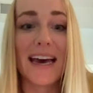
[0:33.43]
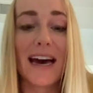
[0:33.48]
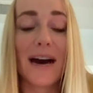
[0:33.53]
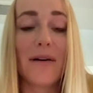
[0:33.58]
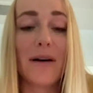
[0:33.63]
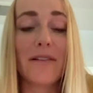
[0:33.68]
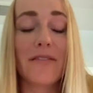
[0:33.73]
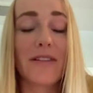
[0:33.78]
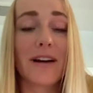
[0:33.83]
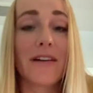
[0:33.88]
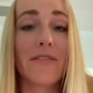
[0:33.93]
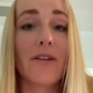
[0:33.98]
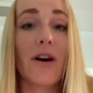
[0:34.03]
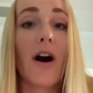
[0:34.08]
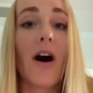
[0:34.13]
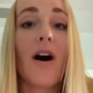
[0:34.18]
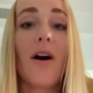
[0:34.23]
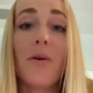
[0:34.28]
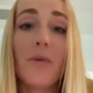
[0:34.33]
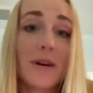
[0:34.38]
However, I've
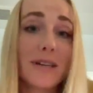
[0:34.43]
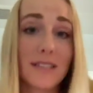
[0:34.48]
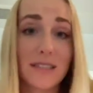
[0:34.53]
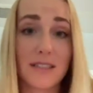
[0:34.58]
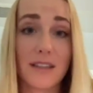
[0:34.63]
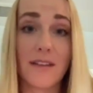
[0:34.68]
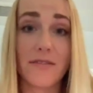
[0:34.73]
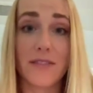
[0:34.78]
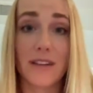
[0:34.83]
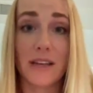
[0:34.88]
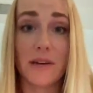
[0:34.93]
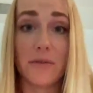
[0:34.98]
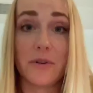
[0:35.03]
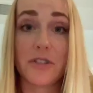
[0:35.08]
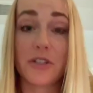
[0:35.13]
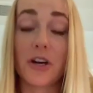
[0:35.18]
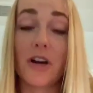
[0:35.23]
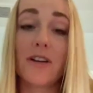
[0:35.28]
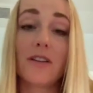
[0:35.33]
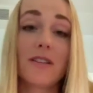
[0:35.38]
always loved
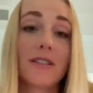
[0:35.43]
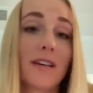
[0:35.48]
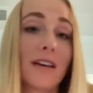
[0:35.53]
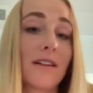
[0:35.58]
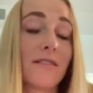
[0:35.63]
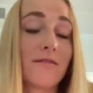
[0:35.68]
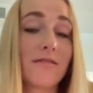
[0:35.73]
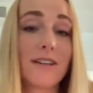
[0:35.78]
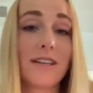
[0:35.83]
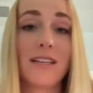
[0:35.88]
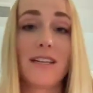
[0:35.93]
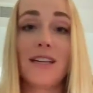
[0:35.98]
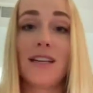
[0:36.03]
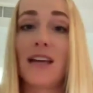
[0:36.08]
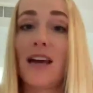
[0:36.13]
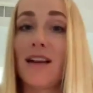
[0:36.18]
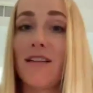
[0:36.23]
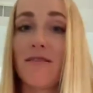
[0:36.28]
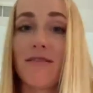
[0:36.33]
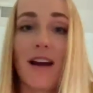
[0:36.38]
language arts and reading
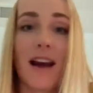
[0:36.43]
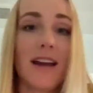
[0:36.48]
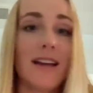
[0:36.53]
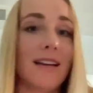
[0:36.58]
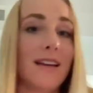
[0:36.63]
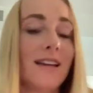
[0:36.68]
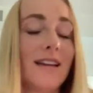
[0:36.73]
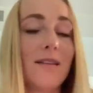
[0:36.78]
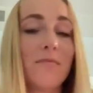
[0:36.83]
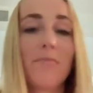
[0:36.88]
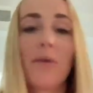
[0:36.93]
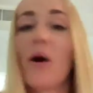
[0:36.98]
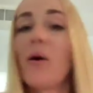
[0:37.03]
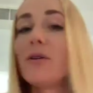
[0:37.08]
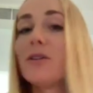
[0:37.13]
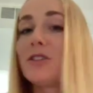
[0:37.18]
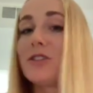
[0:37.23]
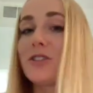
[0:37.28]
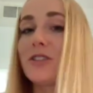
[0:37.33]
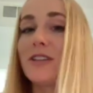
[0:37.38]
and writing and
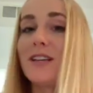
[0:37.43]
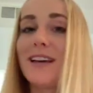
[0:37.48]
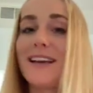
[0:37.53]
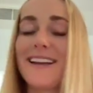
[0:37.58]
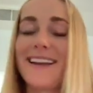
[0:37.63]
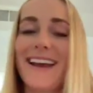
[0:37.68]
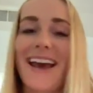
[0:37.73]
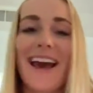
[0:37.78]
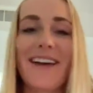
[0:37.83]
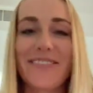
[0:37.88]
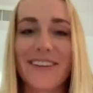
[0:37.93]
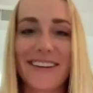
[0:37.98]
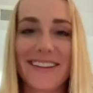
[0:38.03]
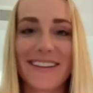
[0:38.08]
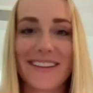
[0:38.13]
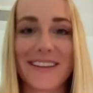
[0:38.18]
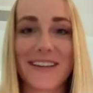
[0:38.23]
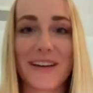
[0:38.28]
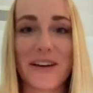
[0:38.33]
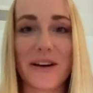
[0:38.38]
poetry and
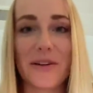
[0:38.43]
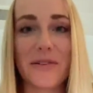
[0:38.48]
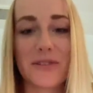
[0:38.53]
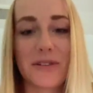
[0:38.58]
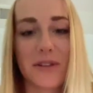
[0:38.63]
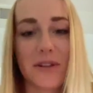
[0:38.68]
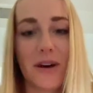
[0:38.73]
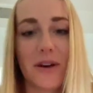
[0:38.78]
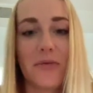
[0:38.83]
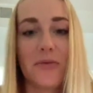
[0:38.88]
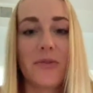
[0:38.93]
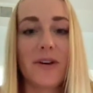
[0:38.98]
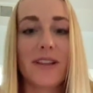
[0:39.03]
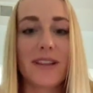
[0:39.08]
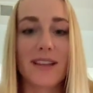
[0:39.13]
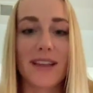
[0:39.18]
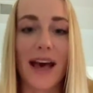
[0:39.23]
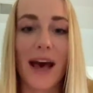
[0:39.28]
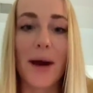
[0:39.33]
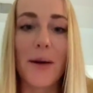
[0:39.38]
everything that goes along
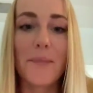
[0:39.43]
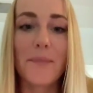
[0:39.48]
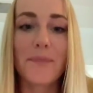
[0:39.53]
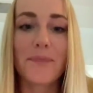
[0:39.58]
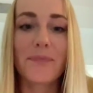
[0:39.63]
with that.